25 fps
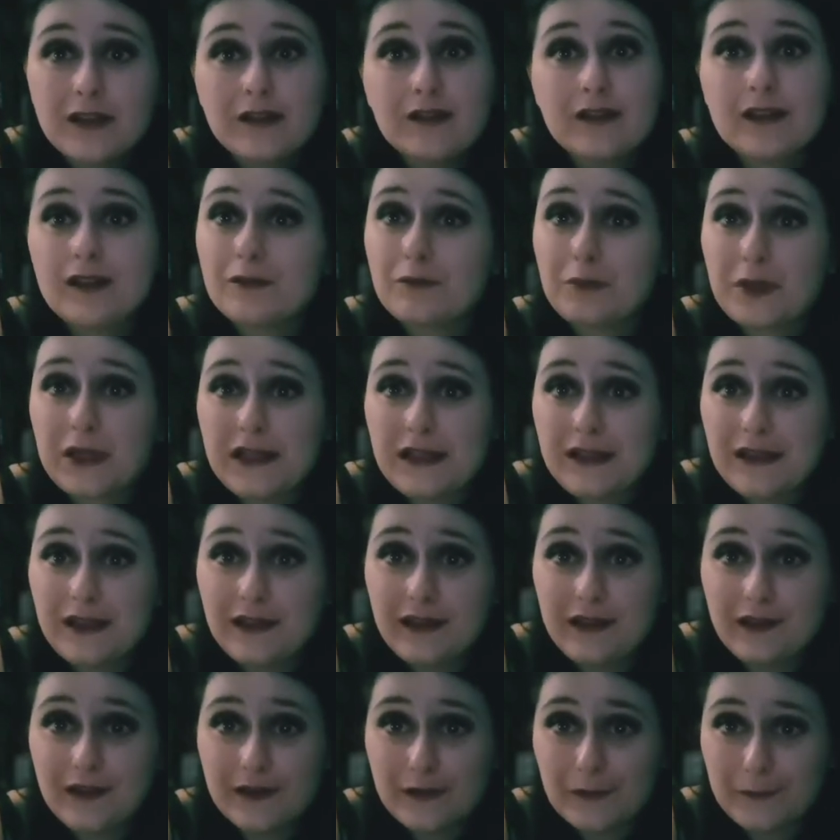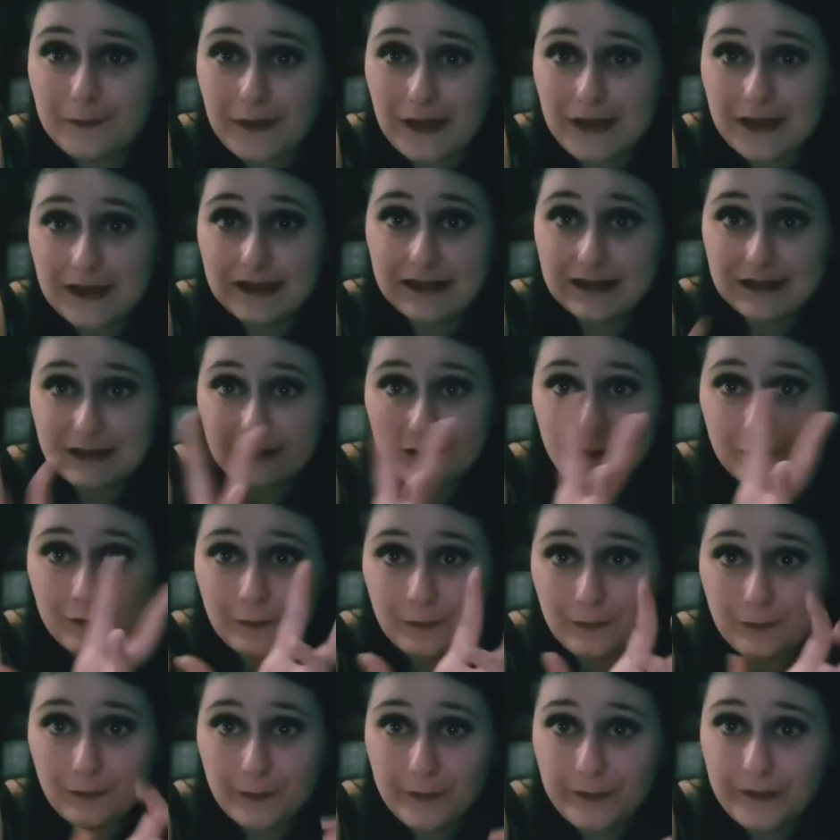then please, my little
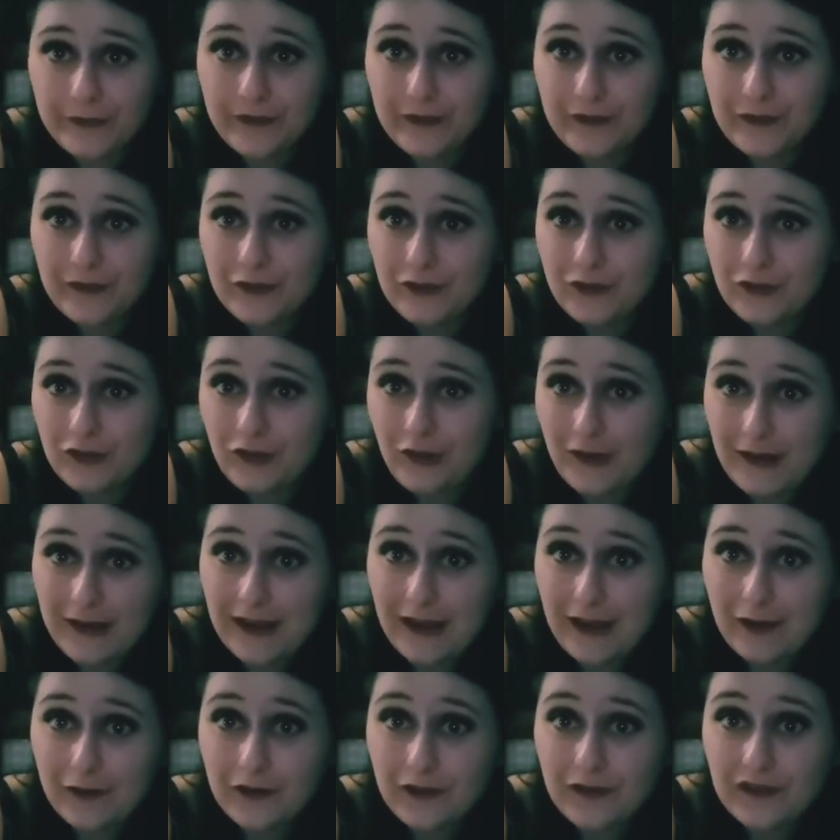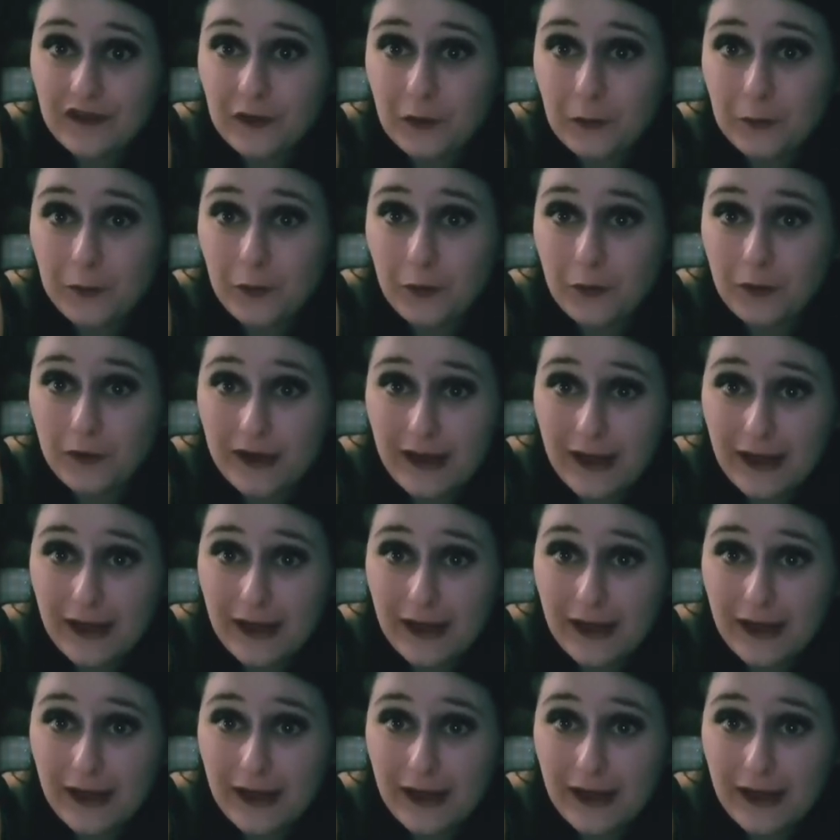ghouls, check out StillBorn